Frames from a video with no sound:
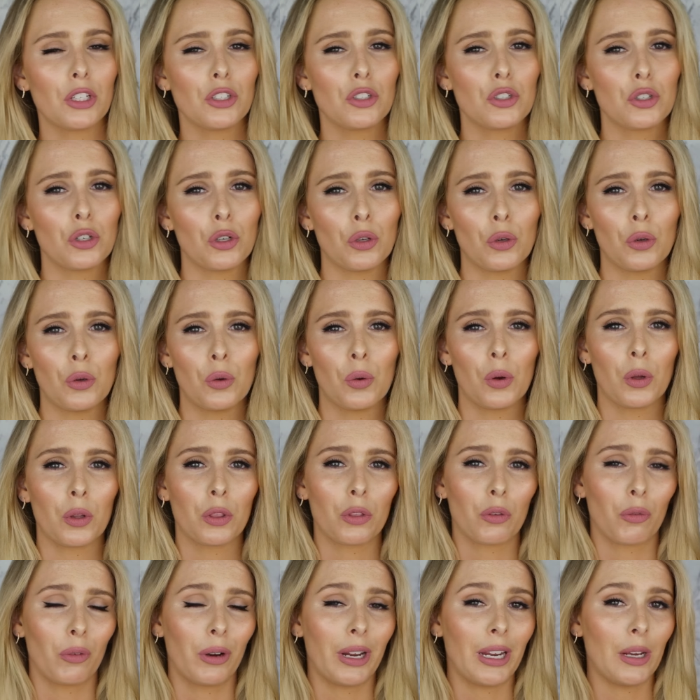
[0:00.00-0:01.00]
2 or
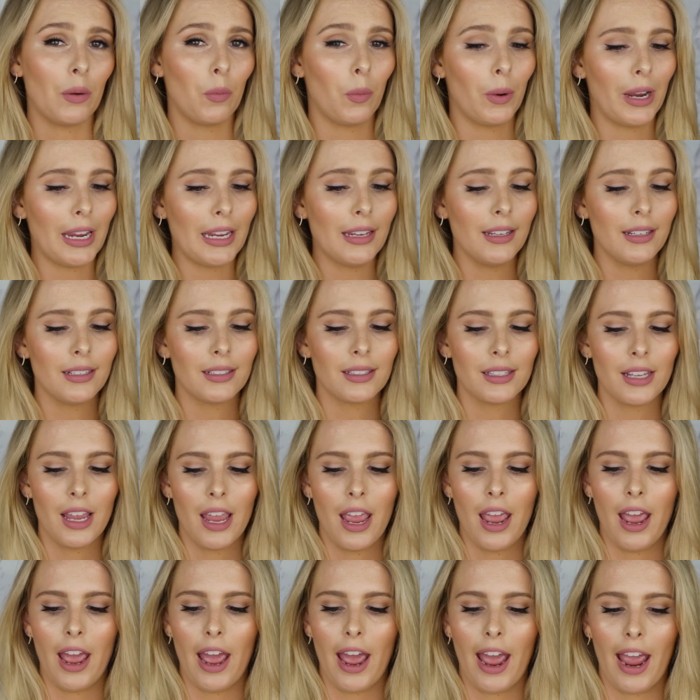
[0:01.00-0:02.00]
3 weeks,
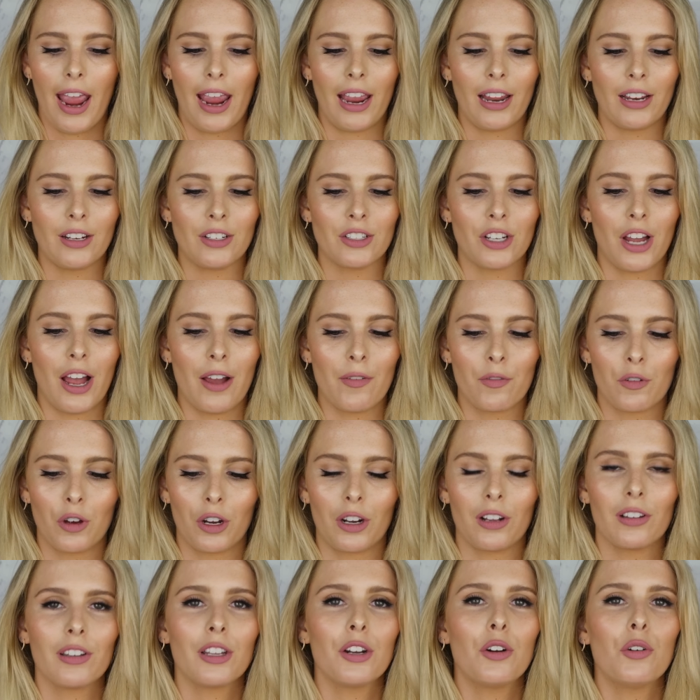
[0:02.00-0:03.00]
and I've got
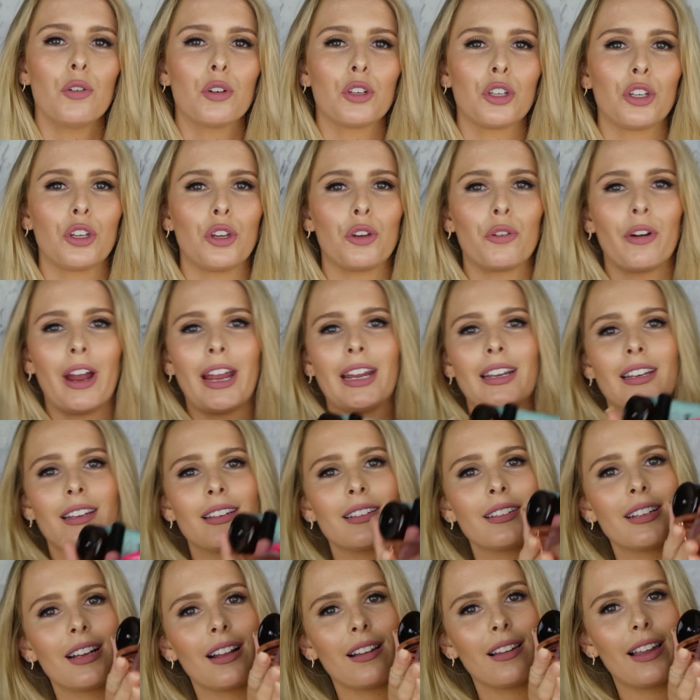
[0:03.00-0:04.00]
a little
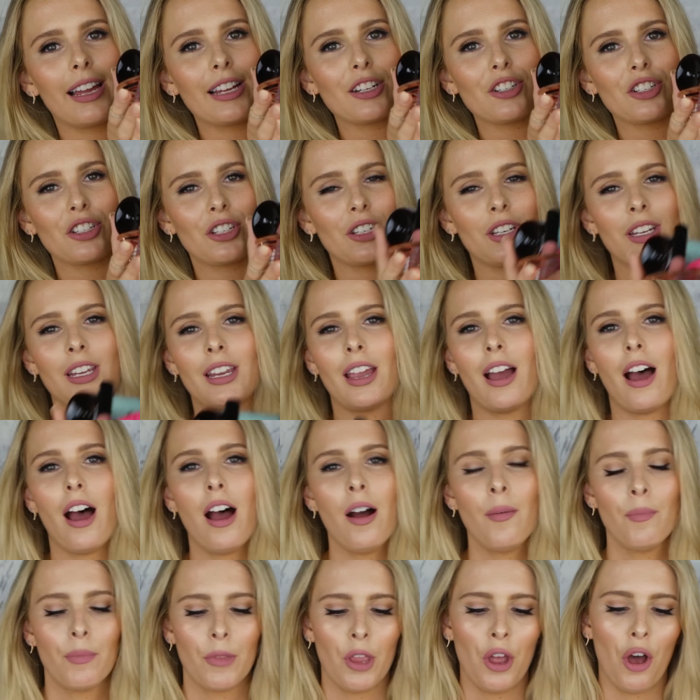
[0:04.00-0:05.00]
curated collection
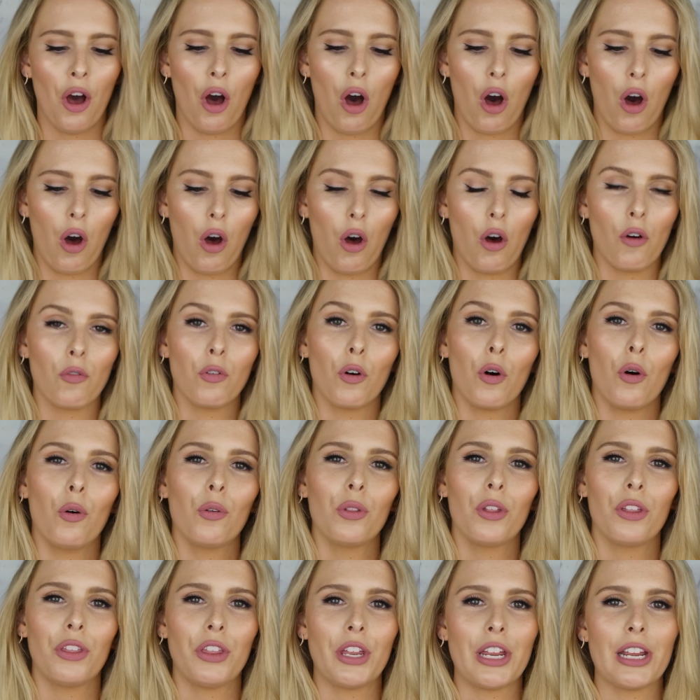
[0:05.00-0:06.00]
here of all
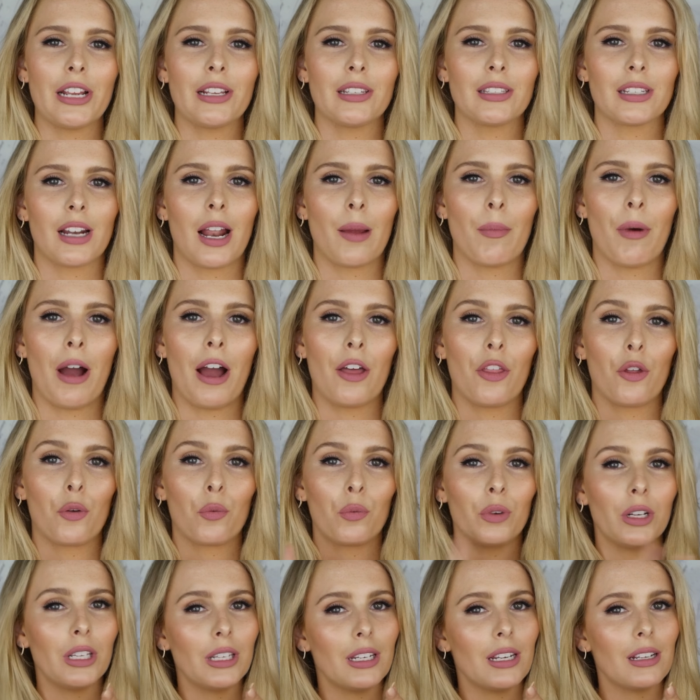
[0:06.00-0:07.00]
the things that I'm either
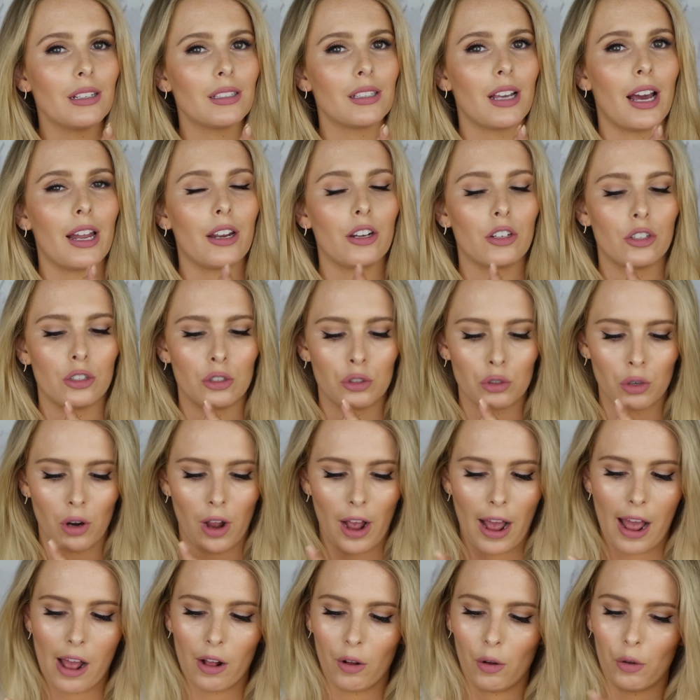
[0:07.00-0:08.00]
really excited to
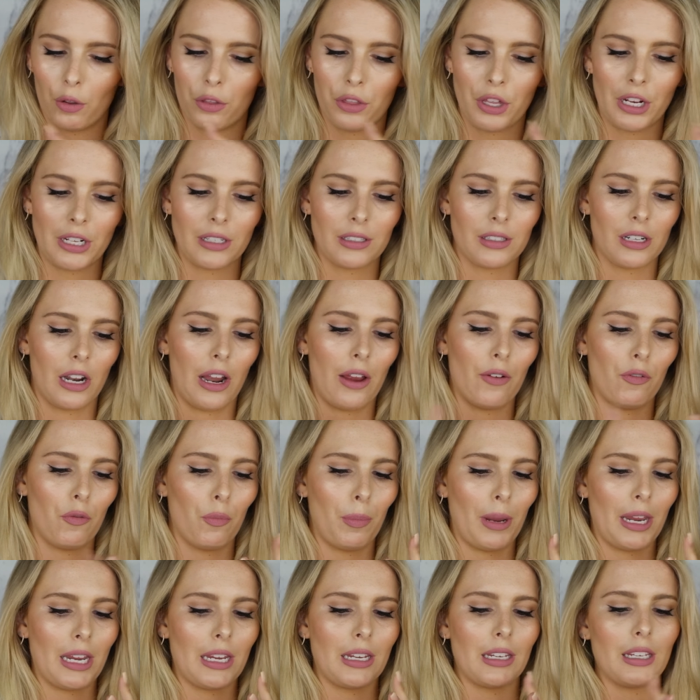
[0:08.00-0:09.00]
try or things that
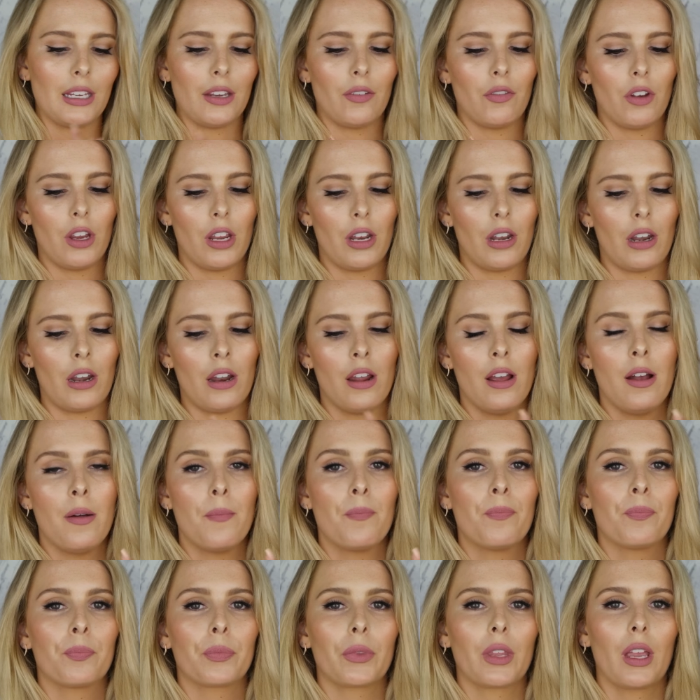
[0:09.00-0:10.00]
I've been given
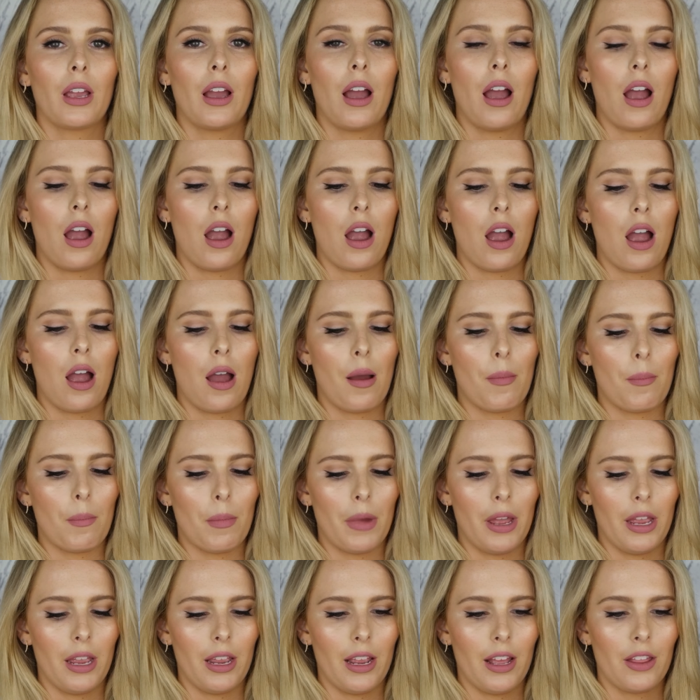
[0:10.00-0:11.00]

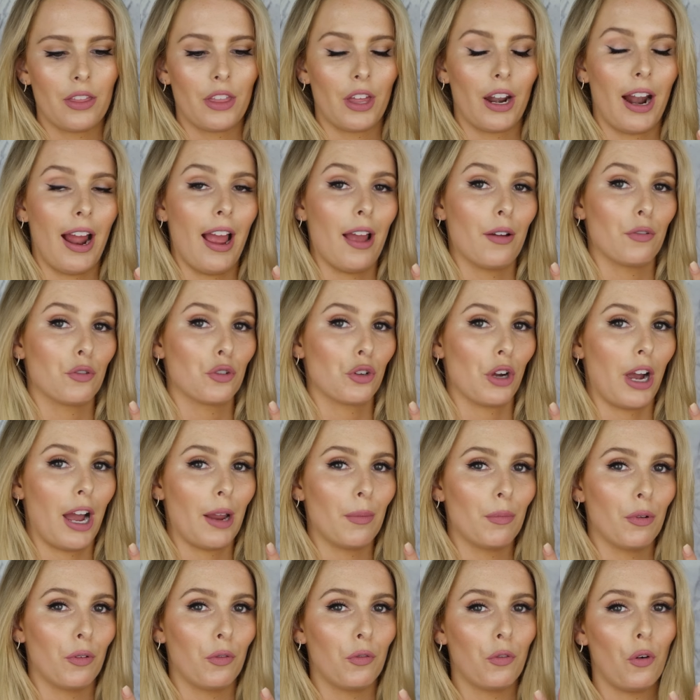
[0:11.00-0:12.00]
that I have
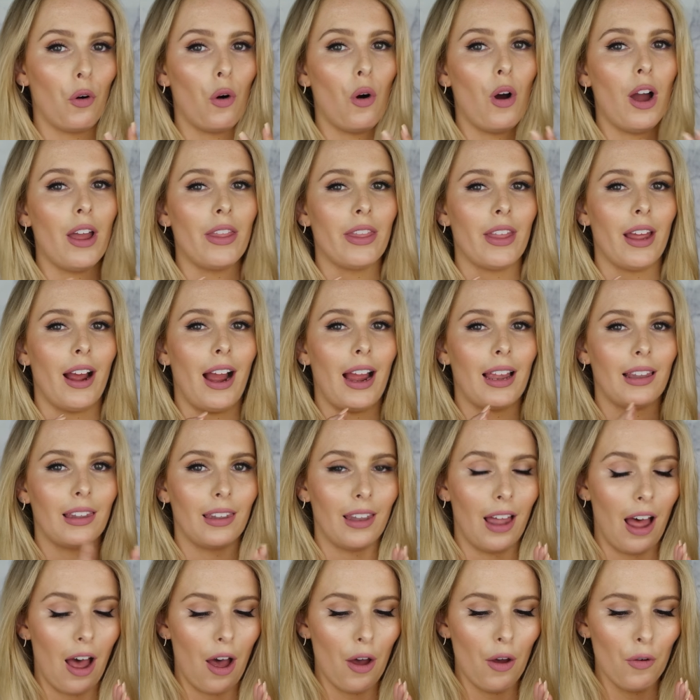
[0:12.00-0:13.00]
tried before and that I
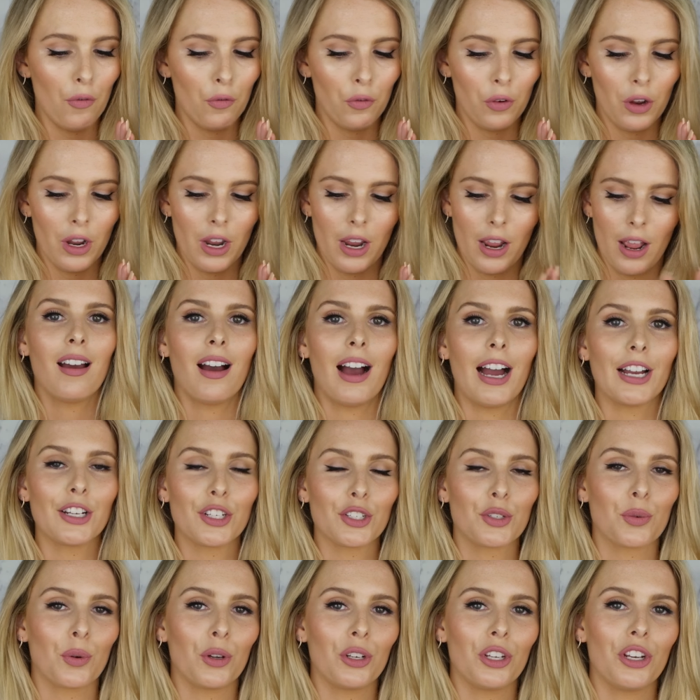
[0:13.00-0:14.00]
love. I
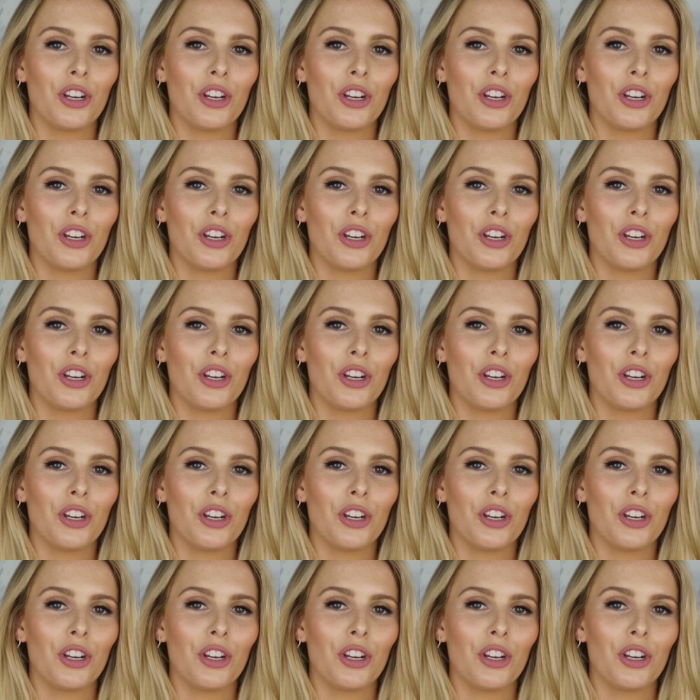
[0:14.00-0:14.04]
just want